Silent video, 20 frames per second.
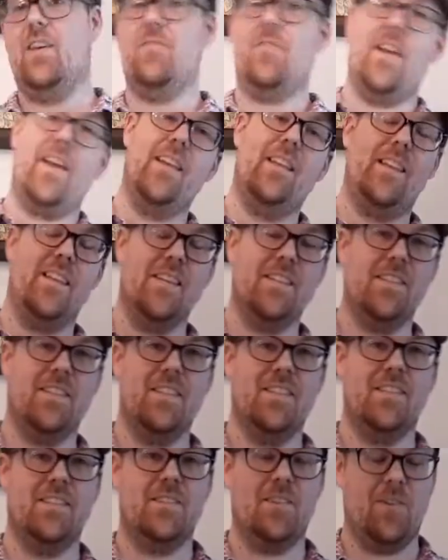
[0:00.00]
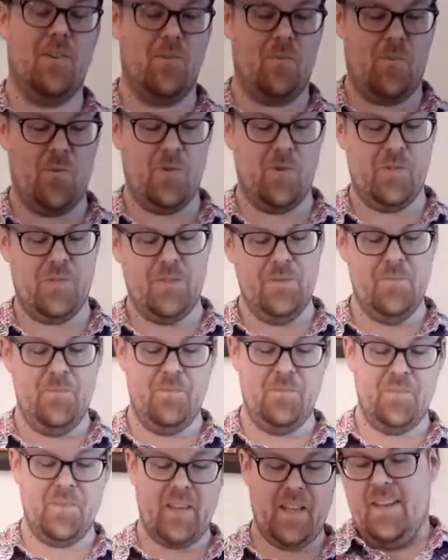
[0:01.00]
aliens in Star Wars.
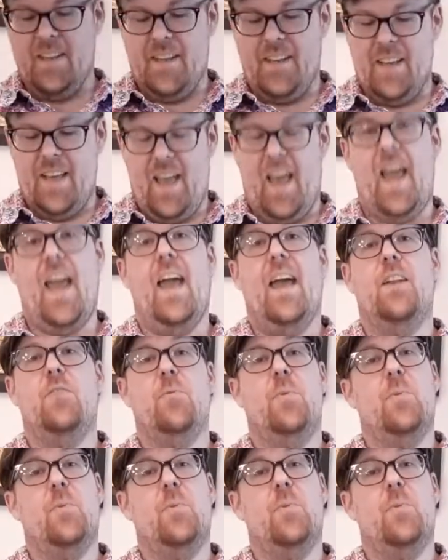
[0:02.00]
And